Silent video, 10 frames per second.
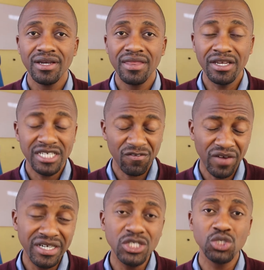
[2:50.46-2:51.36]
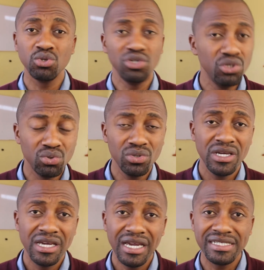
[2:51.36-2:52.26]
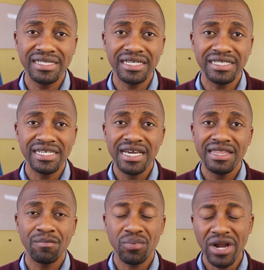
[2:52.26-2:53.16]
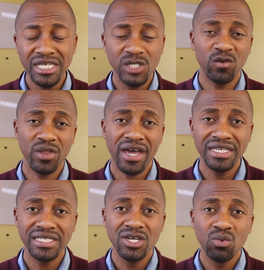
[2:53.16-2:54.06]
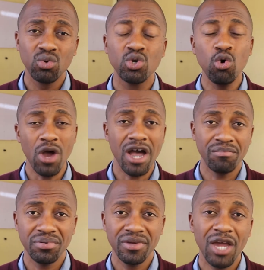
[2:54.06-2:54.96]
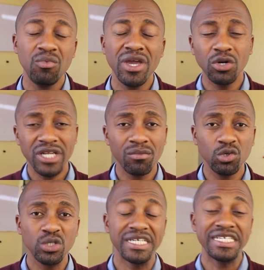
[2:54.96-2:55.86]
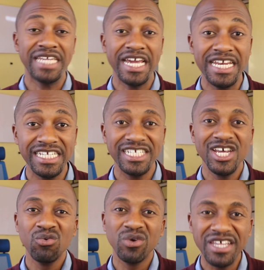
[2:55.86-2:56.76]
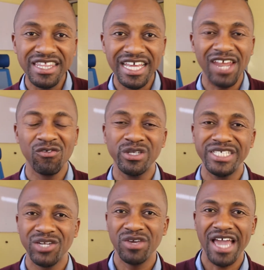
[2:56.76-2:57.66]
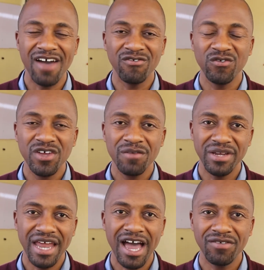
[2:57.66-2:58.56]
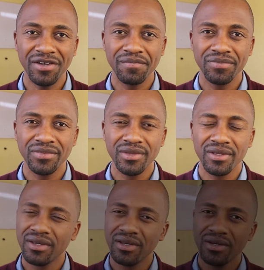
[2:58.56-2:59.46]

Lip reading: The disadvantage to you is that the price for that would go up, and we are not able to sustain it within the levels that we have been having. So